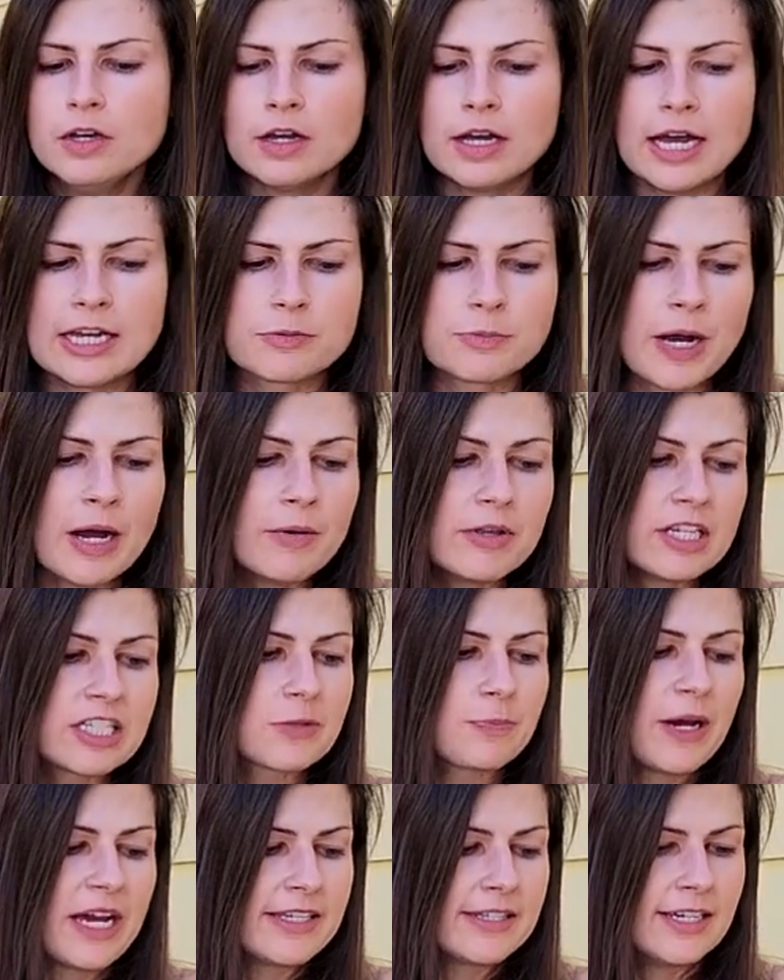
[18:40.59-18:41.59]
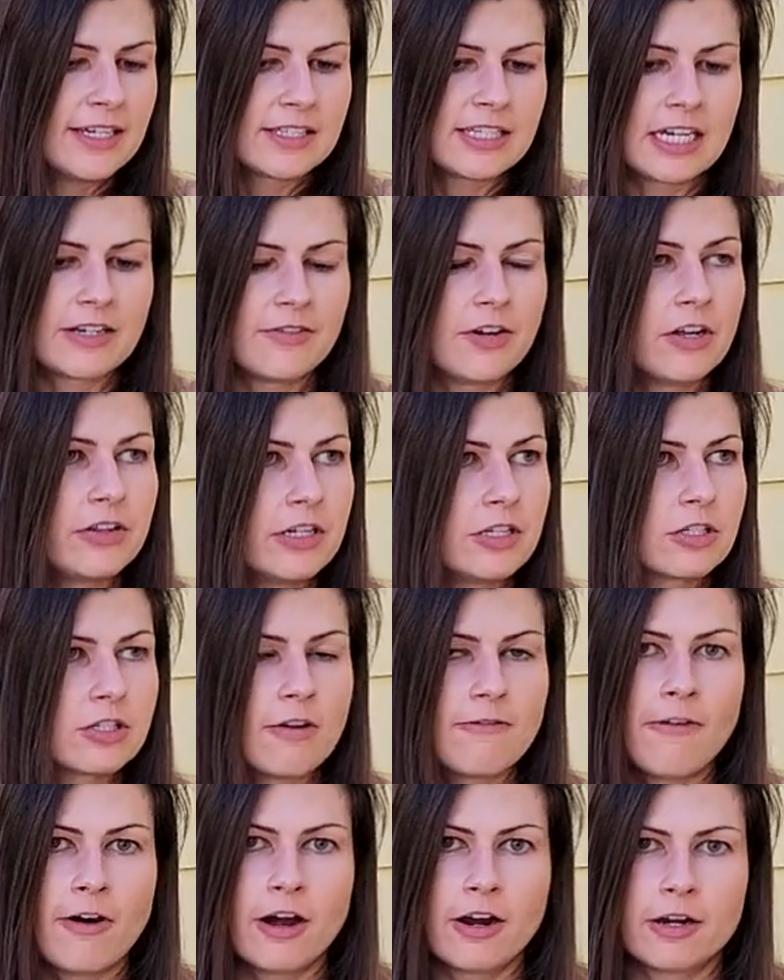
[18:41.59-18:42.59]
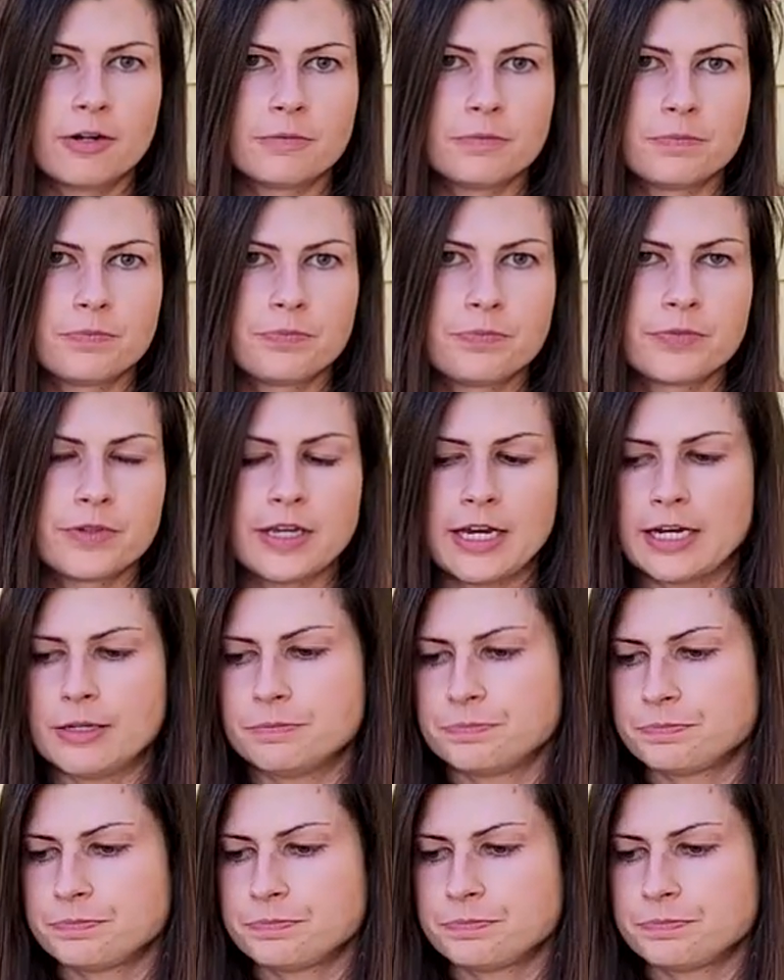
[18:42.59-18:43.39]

it's probably the spiciest out of all these so far. I agree. Yeah,